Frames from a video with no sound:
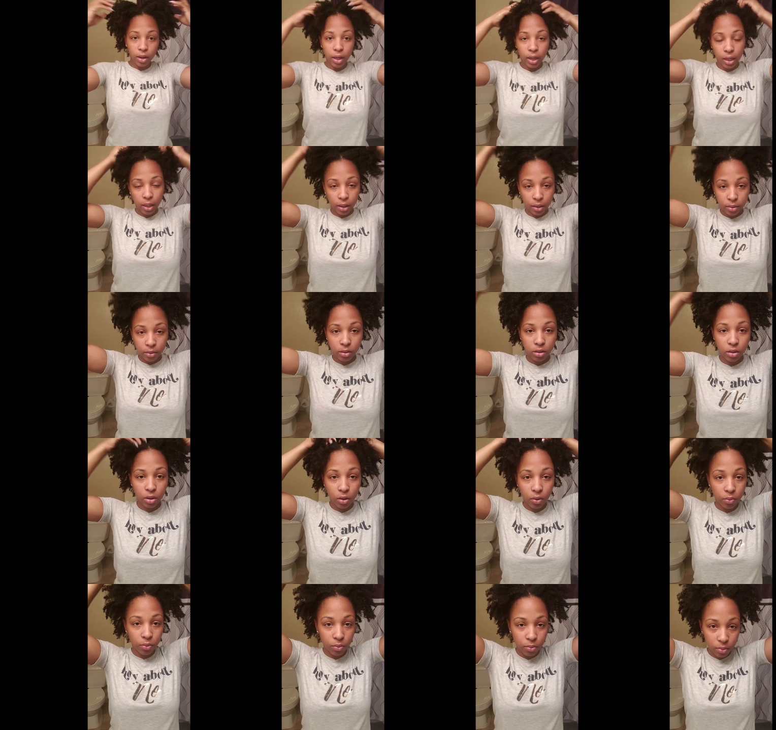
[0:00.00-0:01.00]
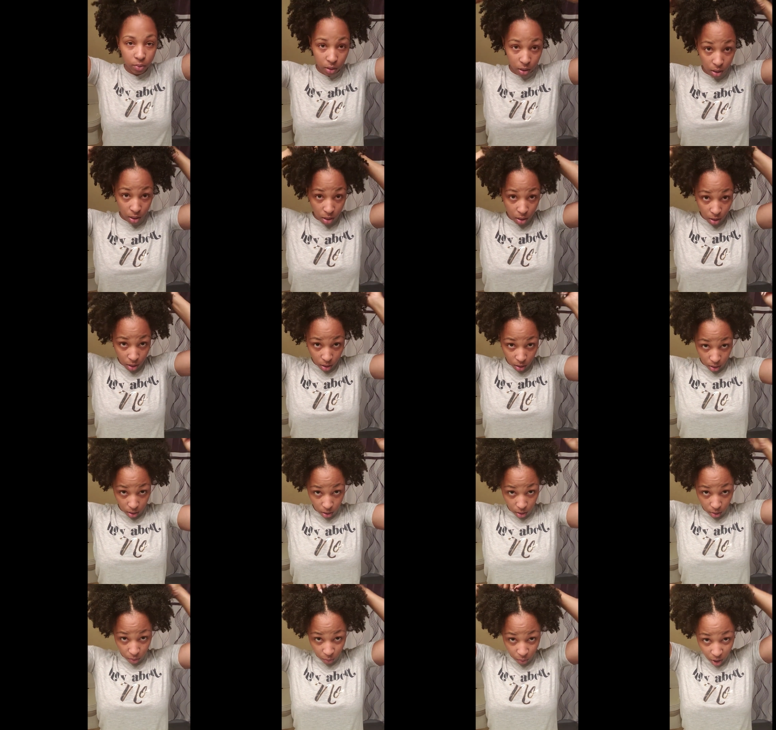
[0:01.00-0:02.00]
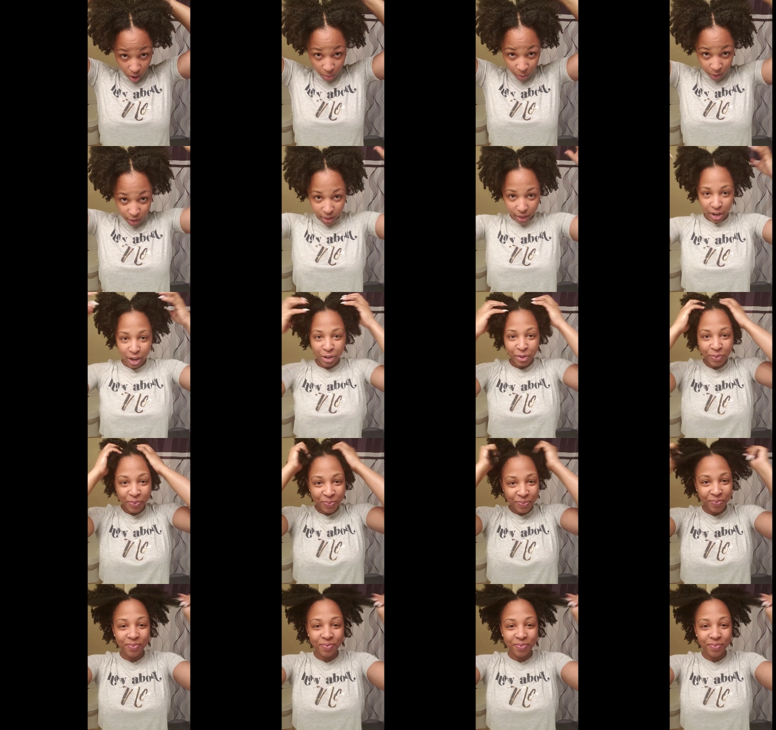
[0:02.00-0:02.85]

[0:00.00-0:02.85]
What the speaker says: Okay, so, you know, we're almost there.